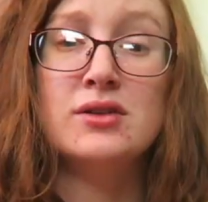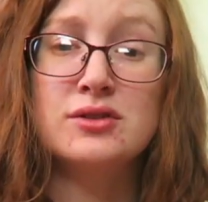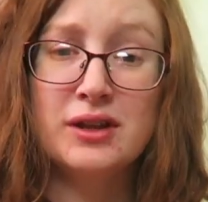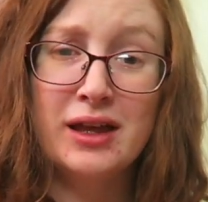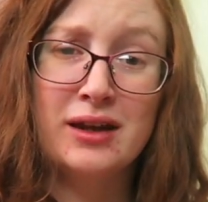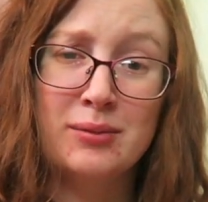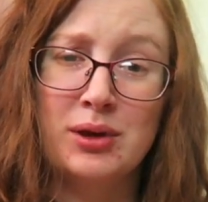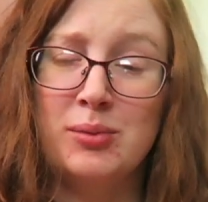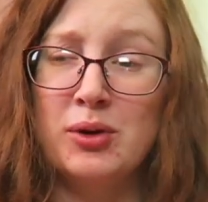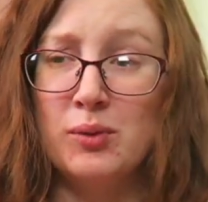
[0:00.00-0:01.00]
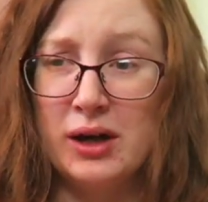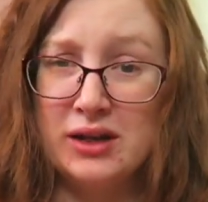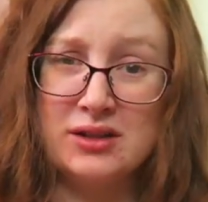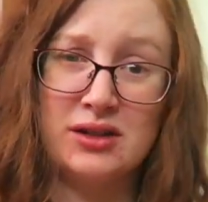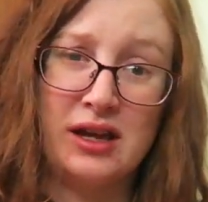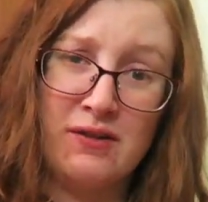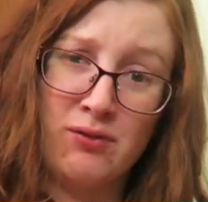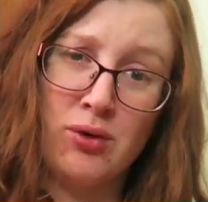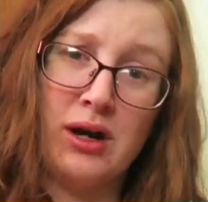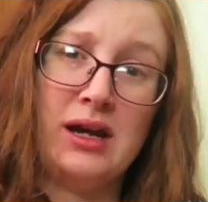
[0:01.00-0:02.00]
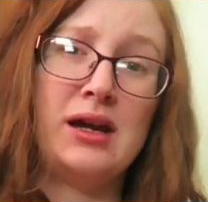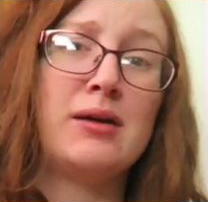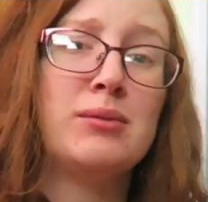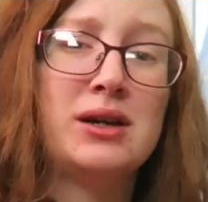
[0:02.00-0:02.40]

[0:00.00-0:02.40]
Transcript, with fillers: So now that I'm gonna be awake until like 4 a.m.